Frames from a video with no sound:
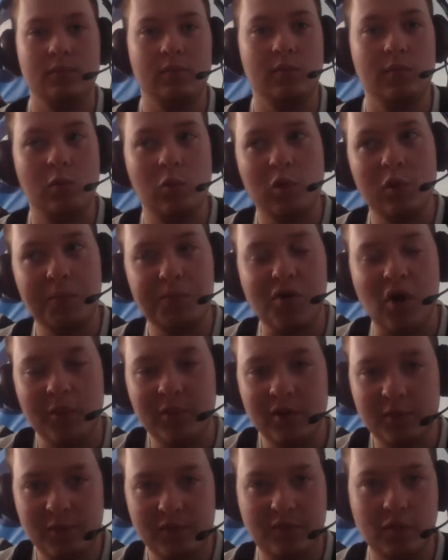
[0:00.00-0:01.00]
we'll
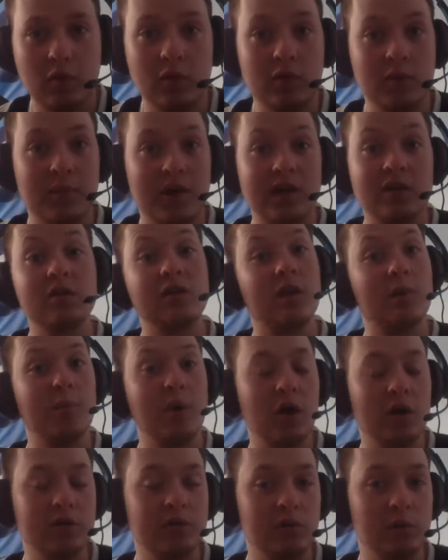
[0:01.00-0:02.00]
promise before the match that
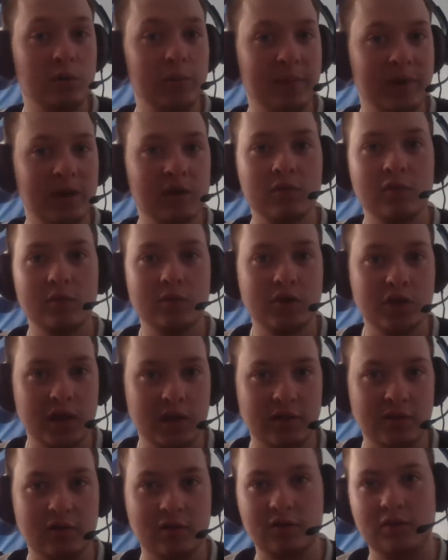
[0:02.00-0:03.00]
Pardew would make some
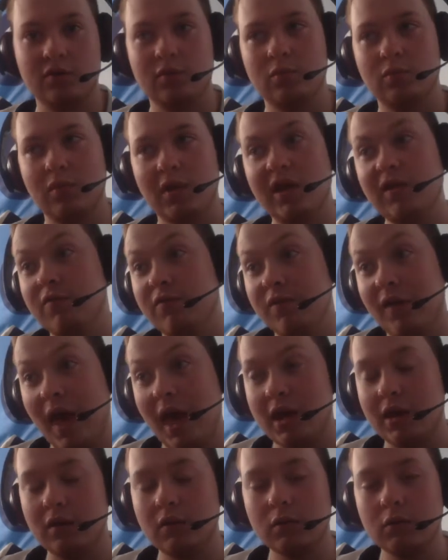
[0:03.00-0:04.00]
changes. In
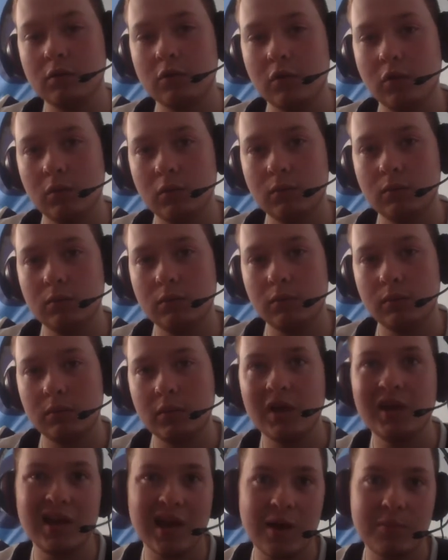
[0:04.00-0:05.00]
fairness to him,
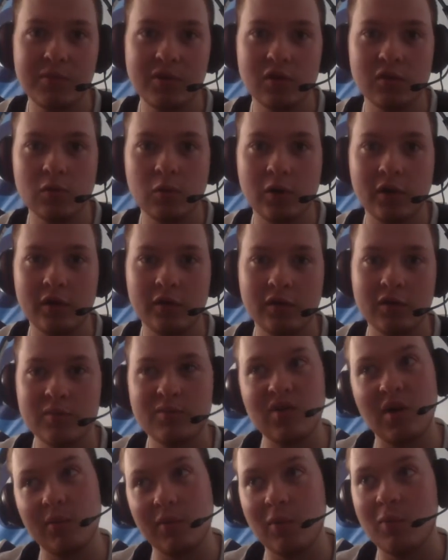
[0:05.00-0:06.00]
he kept his word. The
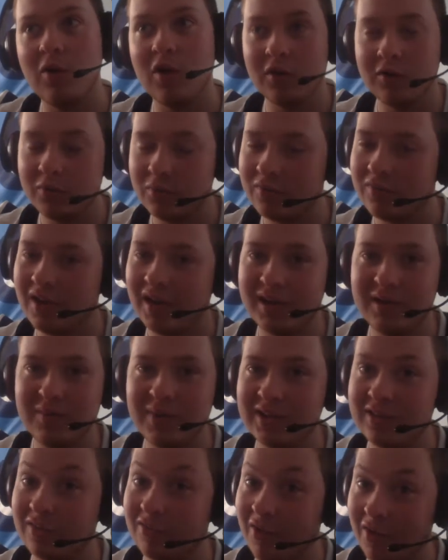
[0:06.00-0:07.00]
problem was that he
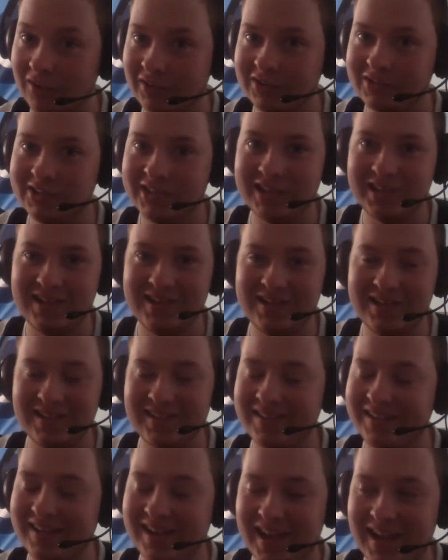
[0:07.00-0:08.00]
made the wrong
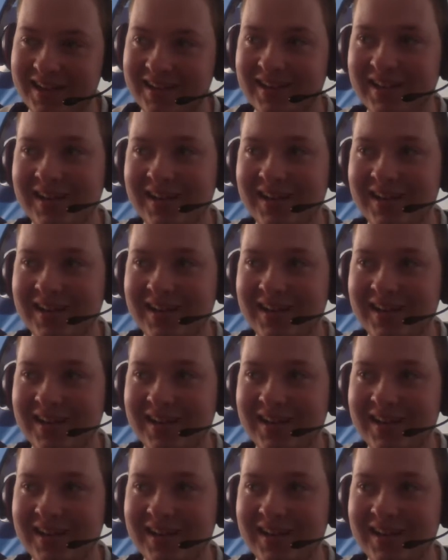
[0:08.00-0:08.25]
changes again.